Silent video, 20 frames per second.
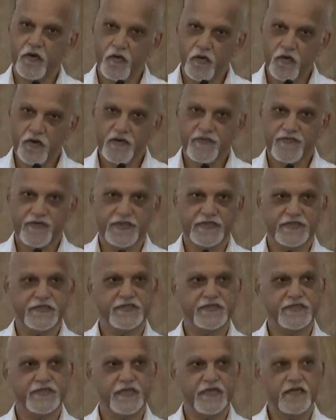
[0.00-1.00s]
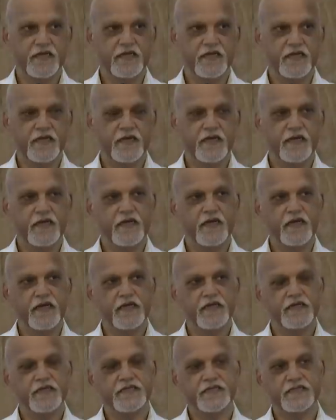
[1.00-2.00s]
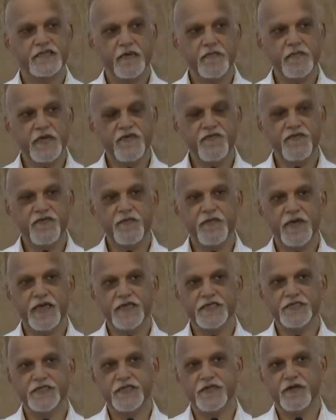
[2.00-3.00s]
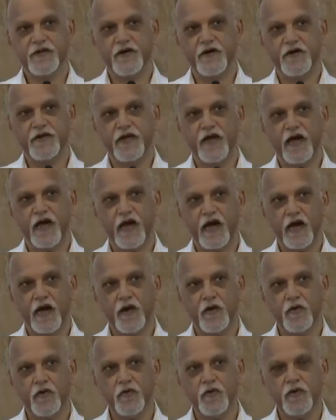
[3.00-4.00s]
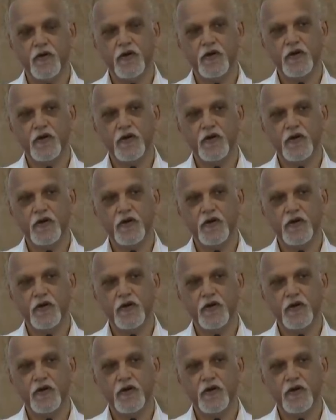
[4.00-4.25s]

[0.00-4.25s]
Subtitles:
all of us some information on how